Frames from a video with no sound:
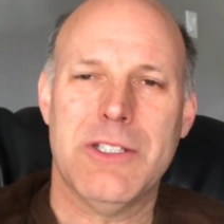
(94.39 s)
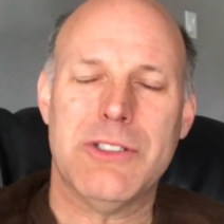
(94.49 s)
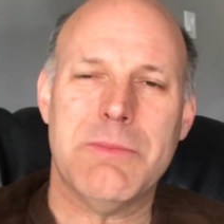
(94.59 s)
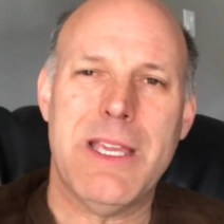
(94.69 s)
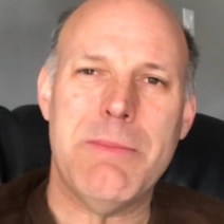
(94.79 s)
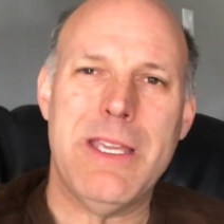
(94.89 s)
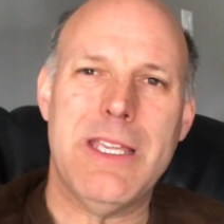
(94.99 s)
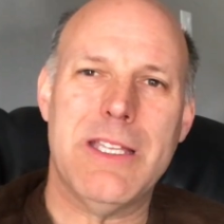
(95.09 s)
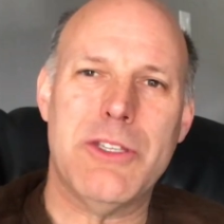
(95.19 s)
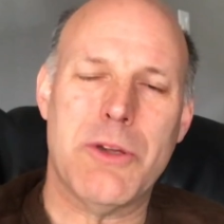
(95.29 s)
So
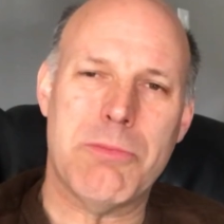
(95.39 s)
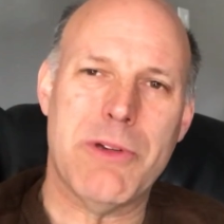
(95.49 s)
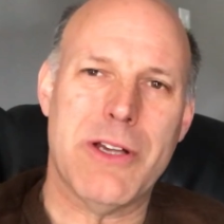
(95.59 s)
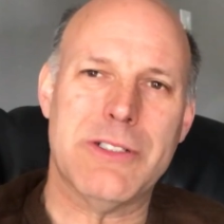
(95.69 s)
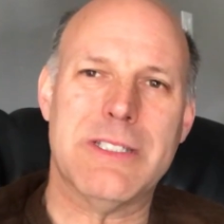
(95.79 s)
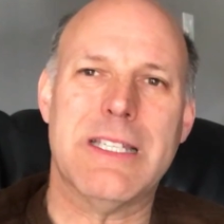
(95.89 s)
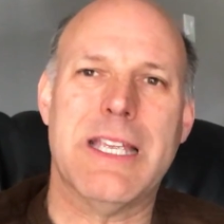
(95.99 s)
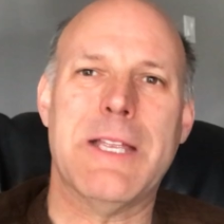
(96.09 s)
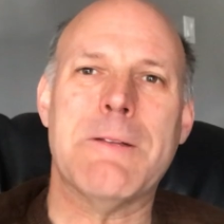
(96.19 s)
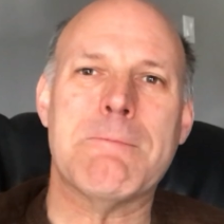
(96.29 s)
maybe in your prayers
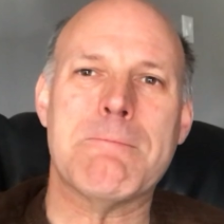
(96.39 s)
today,